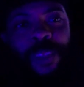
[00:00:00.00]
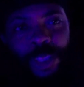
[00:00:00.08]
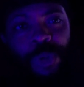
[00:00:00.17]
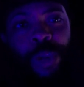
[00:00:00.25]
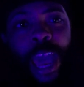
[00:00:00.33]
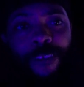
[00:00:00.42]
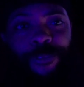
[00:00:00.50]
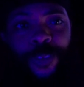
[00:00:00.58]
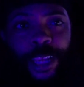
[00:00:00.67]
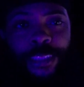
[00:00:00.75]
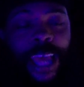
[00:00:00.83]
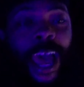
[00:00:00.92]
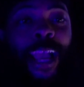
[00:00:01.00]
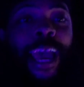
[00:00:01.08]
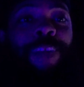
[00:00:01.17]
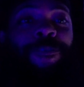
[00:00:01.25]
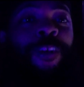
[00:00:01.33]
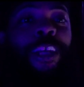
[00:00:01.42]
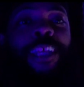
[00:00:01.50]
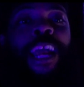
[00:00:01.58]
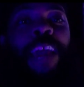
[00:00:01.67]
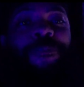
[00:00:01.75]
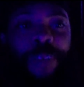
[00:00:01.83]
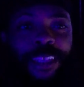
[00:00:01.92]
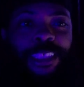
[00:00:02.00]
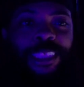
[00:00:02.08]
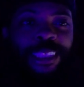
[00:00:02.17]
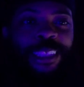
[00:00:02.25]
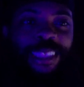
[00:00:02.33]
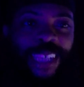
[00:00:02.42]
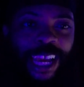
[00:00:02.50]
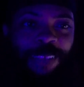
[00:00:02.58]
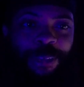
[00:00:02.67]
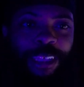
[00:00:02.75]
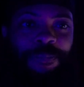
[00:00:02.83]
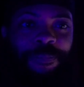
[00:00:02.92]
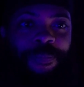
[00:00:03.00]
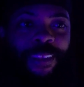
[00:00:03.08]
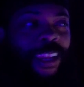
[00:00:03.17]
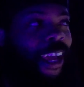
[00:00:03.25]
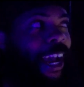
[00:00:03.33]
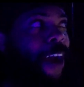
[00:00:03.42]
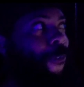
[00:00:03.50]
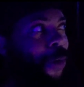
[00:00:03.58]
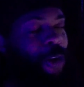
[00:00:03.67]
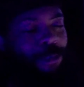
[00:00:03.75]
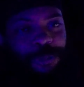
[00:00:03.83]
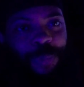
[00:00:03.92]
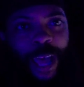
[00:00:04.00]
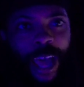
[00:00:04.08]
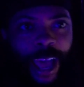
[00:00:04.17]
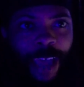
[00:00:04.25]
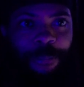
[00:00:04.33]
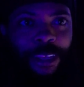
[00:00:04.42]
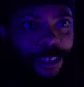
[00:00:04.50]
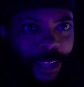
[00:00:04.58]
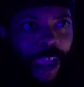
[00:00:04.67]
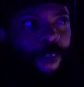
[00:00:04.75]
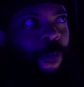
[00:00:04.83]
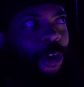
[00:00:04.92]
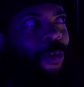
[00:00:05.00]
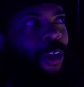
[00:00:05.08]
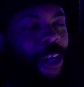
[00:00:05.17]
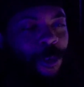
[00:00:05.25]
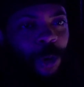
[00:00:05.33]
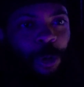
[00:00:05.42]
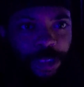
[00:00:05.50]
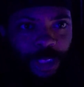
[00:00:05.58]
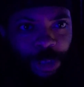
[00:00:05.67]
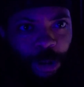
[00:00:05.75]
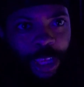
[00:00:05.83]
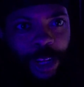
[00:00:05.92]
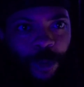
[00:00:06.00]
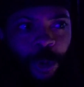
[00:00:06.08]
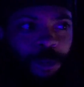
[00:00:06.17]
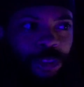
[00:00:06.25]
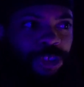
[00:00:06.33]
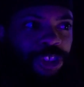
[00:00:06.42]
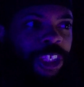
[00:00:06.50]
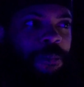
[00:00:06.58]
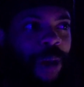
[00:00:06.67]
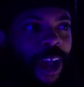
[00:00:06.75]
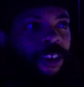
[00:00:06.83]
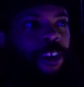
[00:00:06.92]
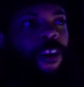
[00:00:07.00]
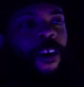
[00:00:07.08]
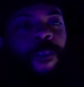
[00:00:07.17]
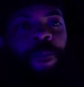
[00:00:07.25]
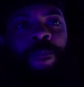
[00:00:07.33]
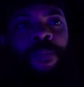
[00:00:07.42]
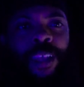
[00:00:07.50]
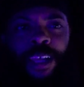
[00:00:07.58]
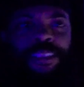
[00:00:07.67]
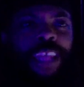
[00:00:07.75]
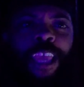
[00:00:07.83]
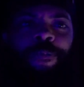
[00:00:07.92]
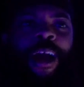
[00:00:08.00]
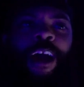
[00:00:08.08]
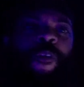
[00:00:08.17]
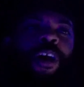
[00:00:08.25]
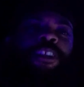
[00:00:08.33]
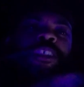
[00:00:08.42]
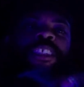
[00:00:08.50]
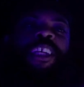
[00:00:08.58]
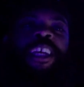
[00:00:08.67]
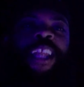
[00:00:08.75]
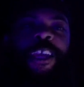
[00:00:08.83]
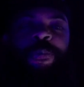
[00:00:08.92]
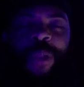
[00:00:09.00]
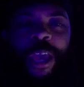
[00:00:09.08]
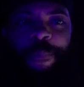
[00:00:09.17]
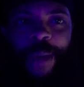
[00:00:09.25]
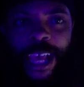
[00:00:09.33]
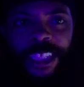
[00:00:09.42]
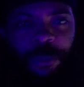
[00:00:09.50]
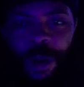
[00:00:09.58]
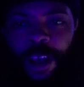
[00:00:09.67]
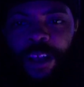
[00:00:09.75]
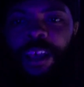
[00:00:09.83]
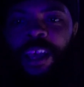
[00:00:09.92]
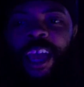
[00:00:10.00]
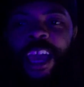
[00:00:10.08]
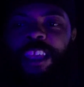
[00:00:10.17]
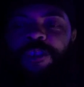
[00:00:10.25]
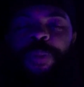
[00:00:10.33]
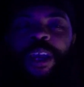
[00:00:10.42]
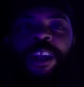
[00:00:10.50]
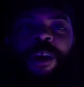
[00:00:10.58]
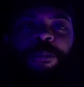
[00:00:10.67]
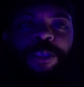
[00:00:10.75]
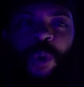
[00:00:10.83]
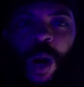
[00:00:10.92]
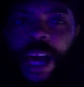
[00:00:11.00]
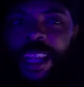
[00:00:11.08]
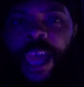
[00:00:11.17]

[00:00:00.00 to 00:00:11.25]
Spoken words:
You got friends. I got friends. I got messages inside of me. And I got real ones behind me. Like, real heroes, adult heroes and shit. Bakugo, it's like, you might as well just sit here like you playing basketball and you picking up a squad.